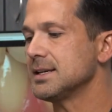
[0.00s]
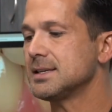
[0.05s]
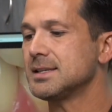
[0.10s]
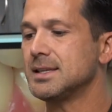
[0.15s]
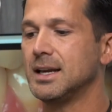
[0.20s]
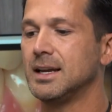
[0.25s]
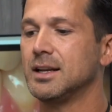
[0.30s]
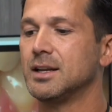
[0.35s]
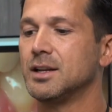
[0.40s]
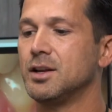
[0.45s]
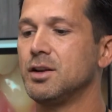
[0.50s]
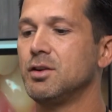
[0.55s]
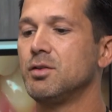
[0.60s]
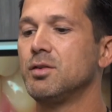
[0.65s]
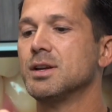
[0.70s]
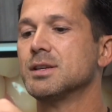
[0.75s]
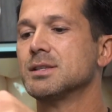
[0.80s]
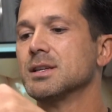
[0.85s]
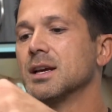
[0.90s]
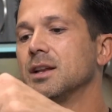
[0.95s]
thing to do
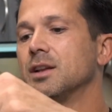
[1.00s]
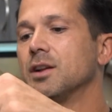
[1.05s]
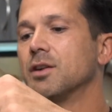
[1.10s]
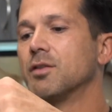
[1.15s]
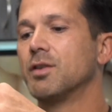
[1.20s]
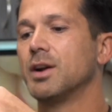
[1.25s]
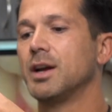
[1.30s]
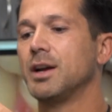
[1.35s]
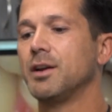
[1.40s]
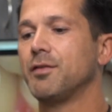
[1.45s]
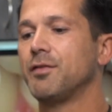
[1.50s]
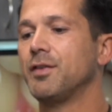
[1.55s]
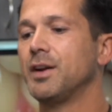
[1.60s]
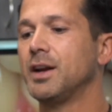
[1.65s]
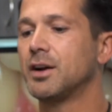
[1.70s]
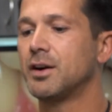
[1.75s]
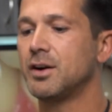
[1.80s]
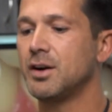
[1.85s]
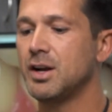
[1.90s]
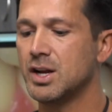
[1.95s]
is on your right
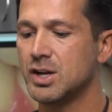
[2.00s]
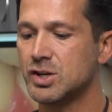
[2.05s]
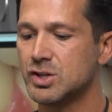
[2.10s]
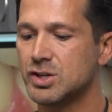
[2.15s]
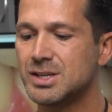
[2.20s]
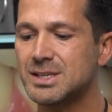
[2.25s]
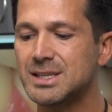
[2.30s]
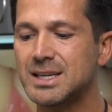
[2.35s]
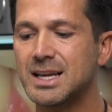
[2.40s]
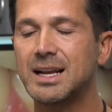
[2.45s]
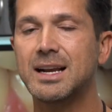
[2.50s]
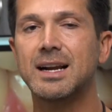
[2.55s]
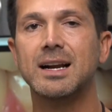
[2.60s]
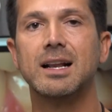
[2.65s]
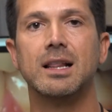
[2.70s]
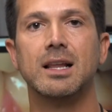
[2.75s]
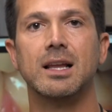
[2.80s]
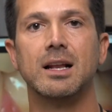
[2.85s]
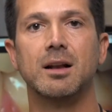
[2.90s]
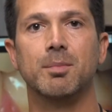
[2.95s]
finger, just get it a
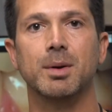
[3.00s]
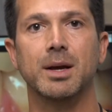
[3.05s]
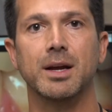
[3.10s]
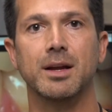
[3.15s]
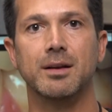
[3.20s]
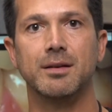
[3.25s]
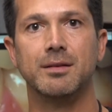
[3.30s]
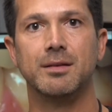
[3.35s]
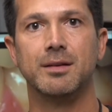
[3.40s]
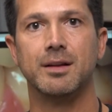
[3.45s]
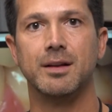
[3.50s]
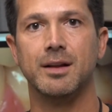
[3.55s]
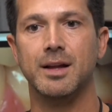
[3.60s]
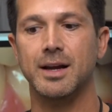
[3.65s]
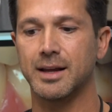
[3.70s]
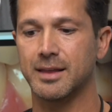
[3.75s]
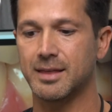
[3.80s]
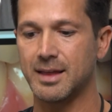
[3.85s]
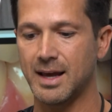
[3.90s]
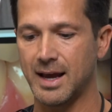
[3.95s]
little bit
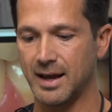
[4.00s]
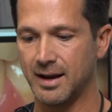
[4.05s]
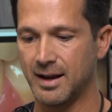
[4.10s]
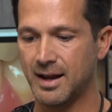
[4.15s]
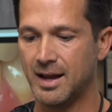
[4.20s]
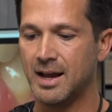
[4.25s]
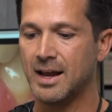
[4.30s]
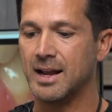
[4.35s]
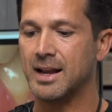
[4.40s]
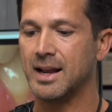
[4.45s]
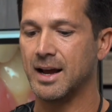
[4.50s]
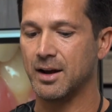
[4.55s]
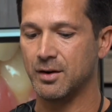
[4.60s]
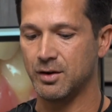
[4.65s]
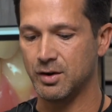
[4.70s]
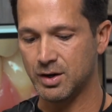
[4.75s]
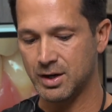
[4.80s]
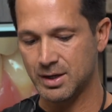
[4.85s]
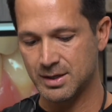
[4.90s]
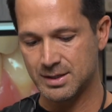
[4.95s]
like that. Now
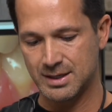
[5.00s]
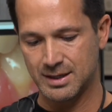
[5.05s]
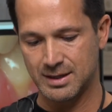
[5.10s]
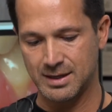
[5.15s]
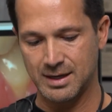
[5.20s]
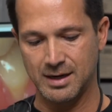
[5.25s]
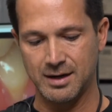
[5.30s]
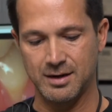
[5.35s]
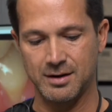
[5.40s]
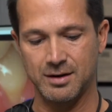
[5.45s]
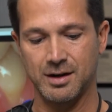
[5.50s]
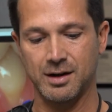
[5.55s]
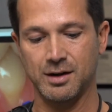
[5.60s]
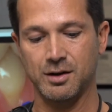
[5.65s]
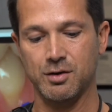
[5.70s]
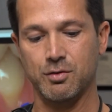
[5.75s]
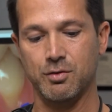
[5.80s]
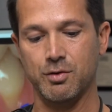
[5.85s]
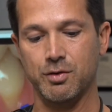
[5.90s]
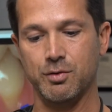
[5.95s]
you can sit there and
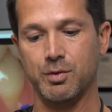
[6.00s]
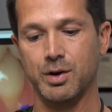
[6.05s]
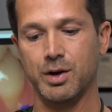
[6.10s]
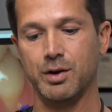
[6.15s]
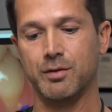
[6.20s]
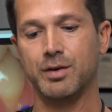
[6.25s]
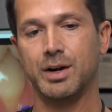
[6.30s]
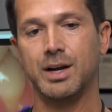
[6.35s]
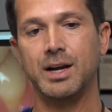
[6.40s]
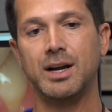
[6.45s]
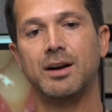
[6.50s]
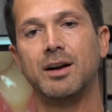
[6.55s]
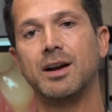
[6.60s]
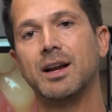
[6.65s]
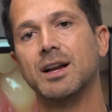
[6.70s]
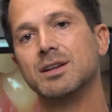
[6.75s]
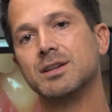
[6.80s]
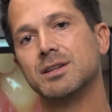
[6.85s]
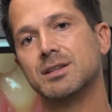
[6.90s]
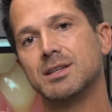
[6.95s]
go all the way over here
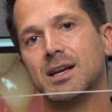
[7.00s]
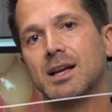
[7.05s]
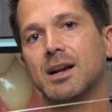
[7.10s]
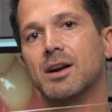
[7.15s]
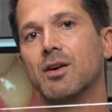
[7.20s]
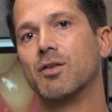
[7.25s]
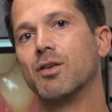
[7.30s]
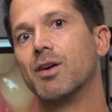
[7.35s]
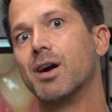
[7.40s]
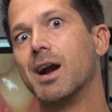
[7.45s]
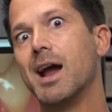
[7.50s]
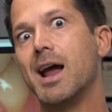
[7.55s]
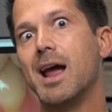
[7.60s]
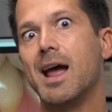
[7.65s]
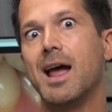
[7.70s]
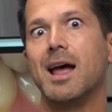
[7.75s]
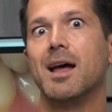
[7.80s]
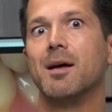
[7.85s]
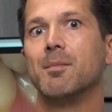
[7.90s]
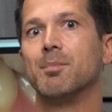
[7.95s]
and just kind of
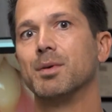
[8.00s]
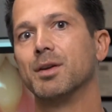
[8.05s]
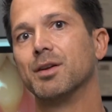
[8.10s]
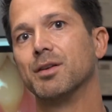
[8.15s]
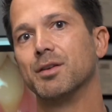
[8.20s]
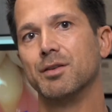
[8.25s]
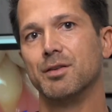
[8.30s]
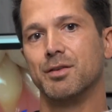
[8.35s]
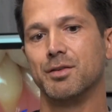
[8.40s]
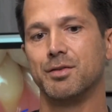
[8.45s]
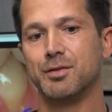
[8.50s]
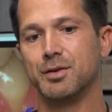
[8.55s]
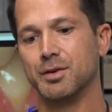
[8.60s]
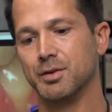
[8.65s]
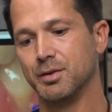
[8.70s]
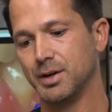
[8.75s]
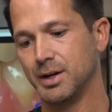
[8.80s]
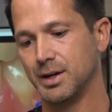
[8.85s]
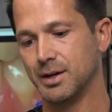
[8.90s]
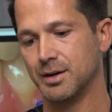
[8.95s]
wrap it all through
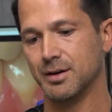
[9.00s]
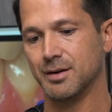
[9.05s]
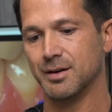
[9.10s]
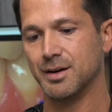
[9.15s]
here.